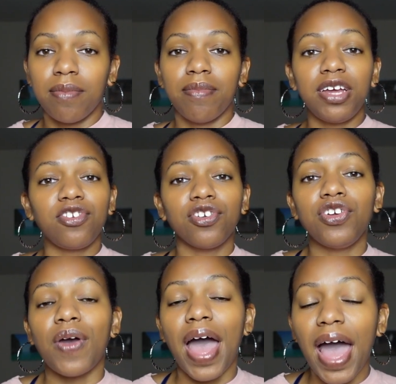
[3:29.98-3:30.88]
Make sure
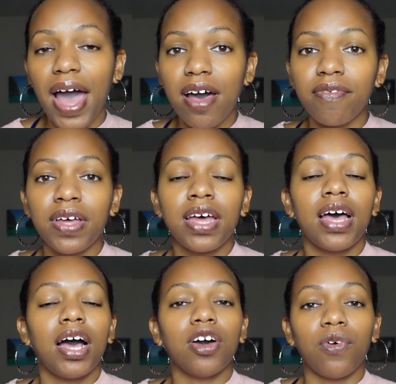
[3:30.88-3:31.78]
you have
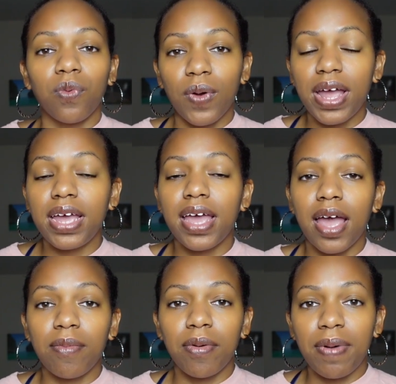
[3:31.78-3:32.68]
a great
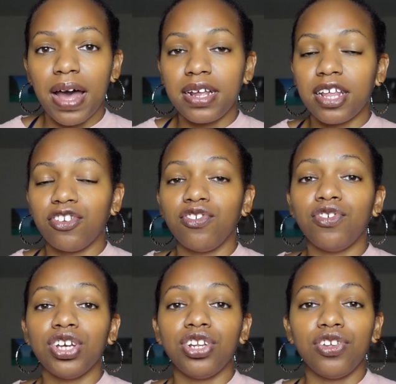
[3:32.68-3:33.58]
camera body that you
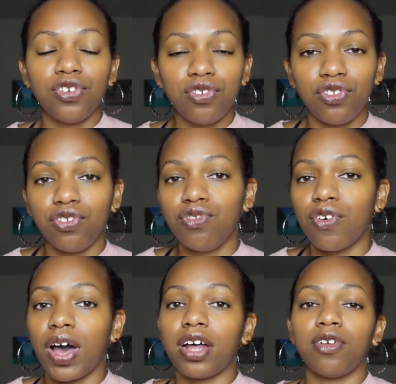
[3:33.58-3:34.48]
can use. You know
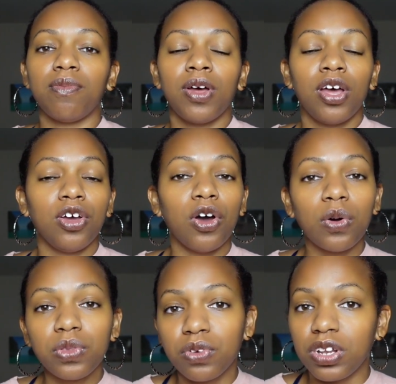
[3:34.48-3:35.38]
how to
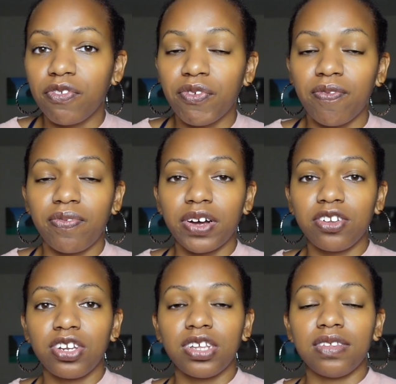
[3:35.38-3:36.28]
go through the different
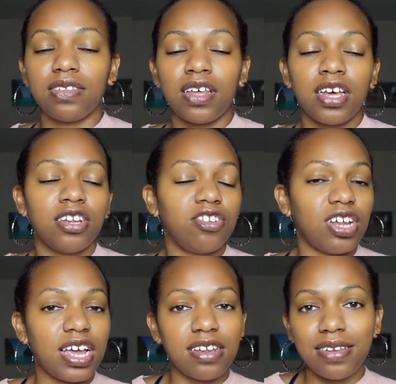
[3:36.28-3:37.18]
functions,
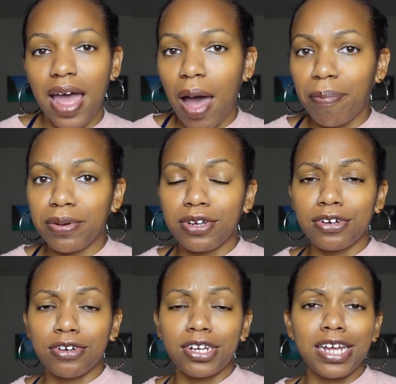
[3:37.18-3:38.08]
change the
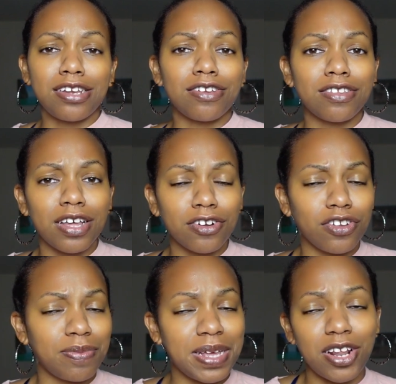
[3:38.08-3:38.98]
aperture, change the shutter
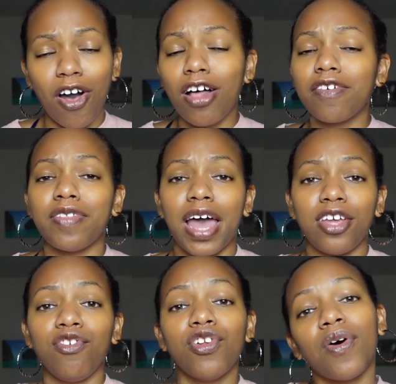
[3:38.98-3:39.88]
speed, all of that.
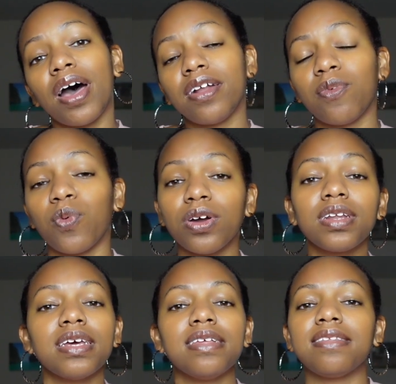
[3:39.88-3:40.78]
You know how to work
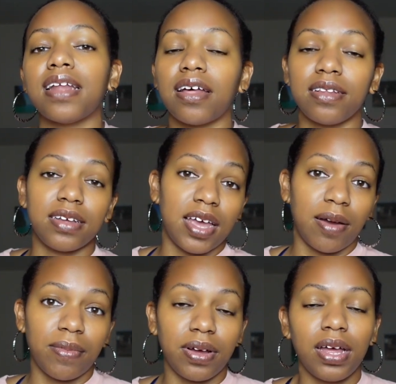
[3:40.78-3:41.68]
the ins and out of the
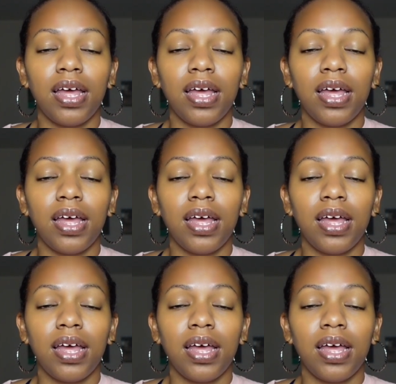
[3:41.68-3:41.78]
camera.